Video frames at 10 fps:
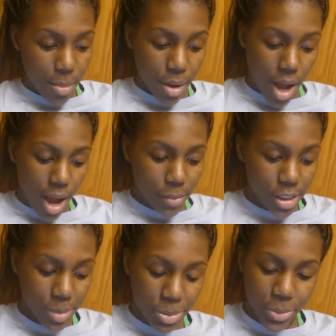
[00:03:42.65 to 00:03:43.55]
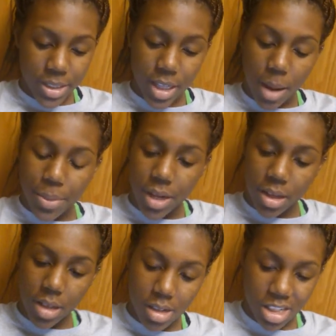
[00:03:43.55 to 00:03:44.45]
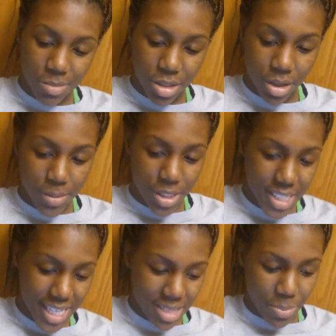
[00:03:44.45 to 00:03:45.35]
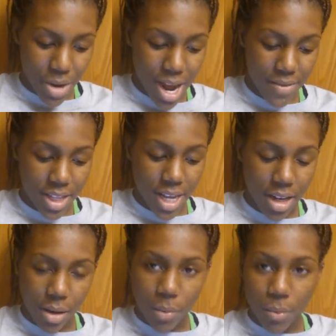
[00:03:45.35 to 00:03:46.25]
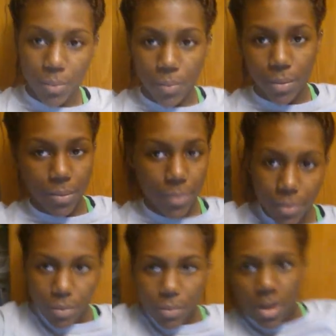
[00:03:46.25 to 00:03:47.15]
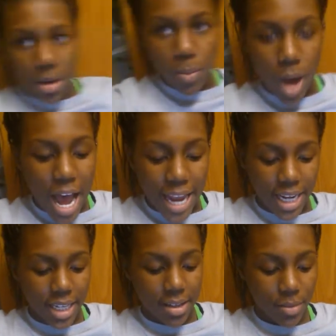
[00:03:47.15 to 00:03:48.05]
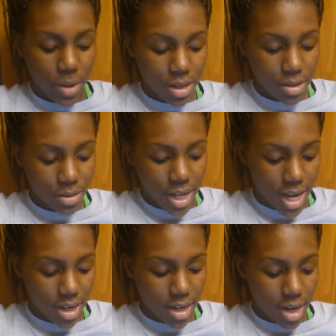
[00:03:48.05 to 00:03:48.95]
But I wish people would stop putting their subscriptions as private. Like, like why? Why do you do that?